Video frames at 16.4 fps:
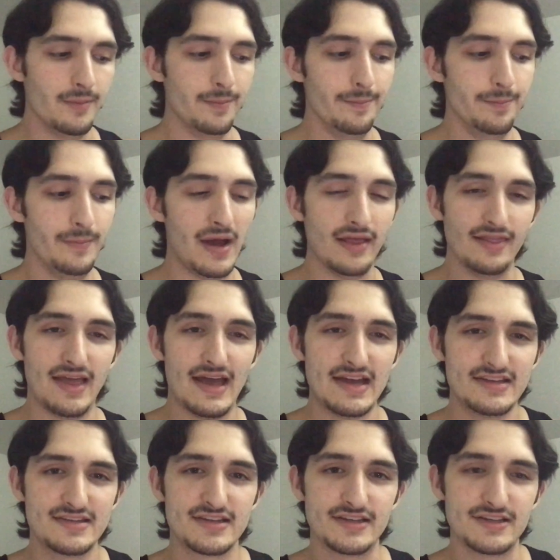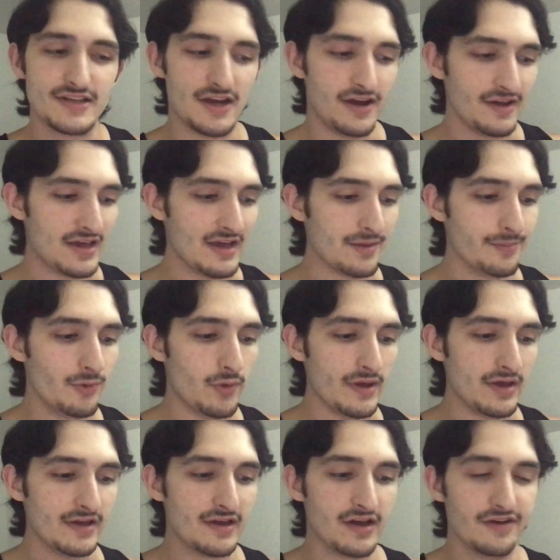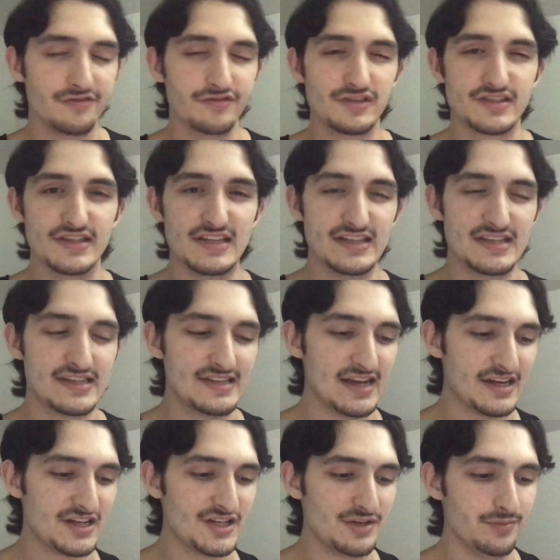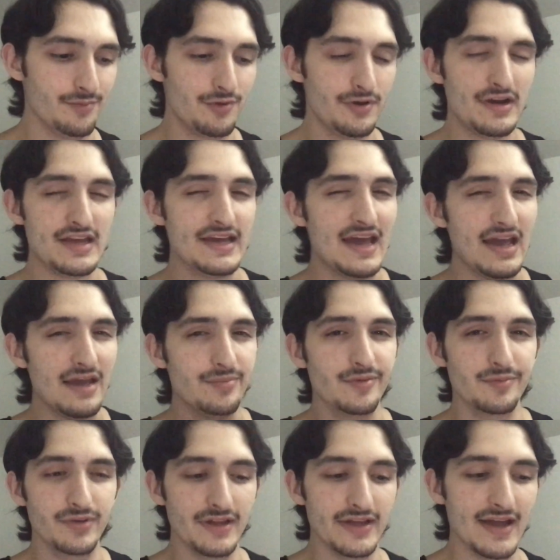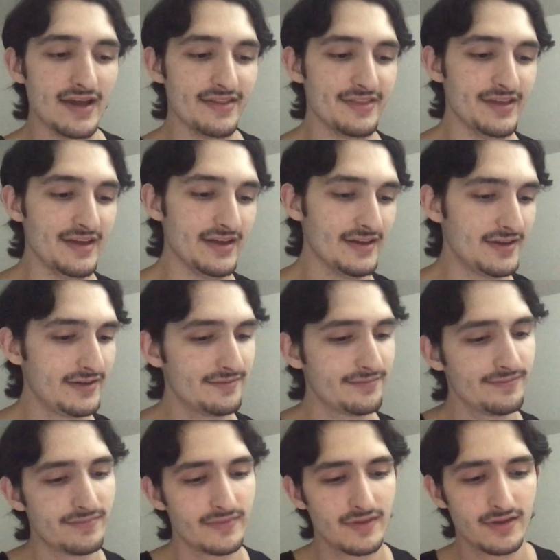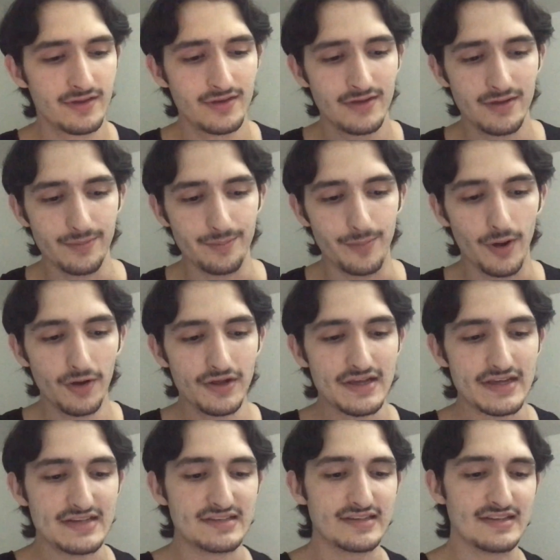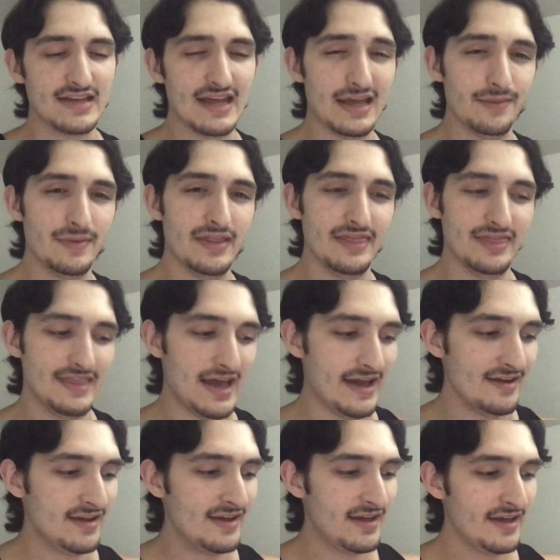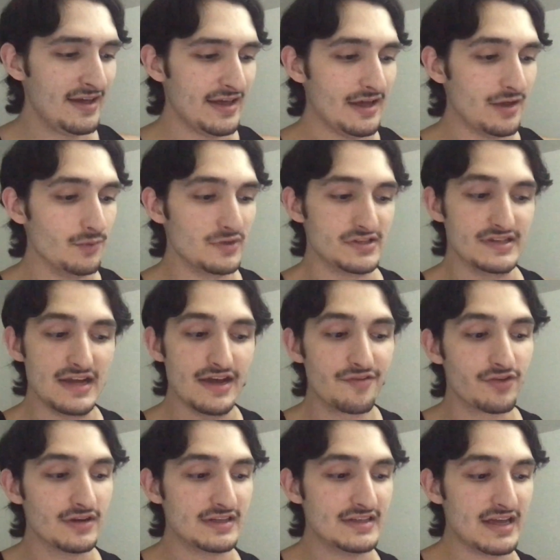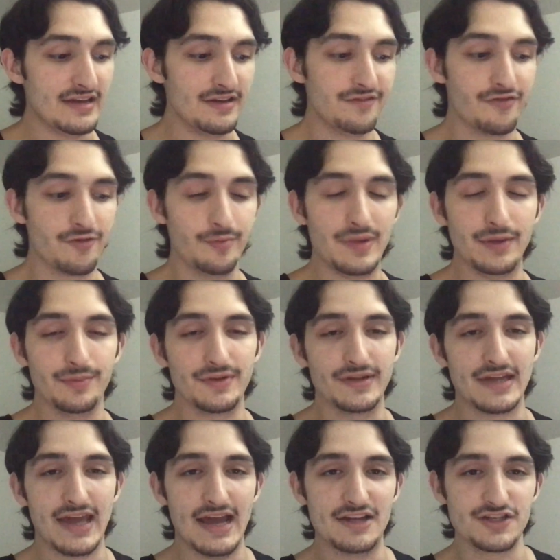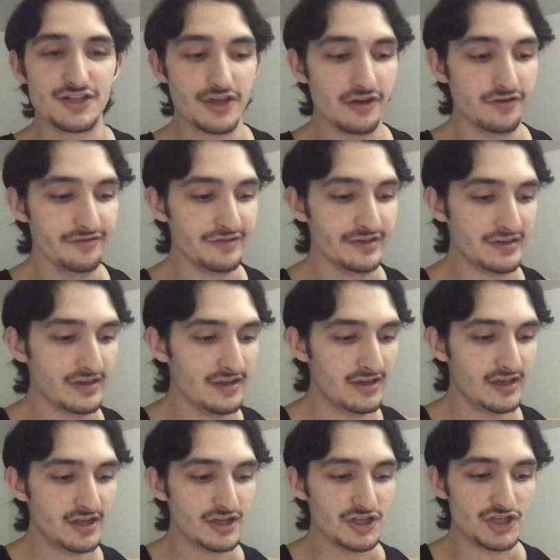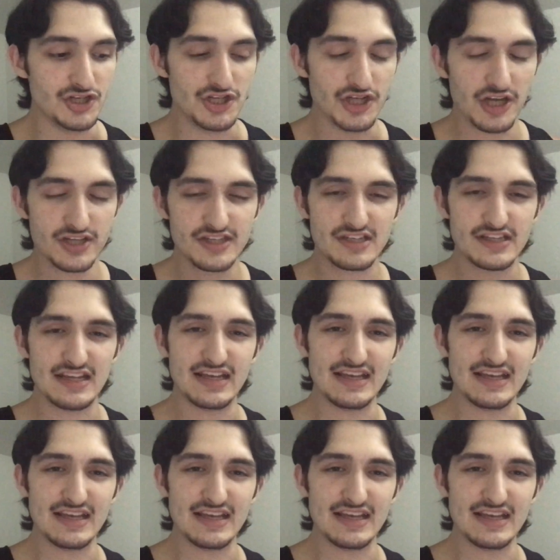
My last talking point covers this section pretty capably, I think. Barke's statement that it was never intended for people to catch COVID just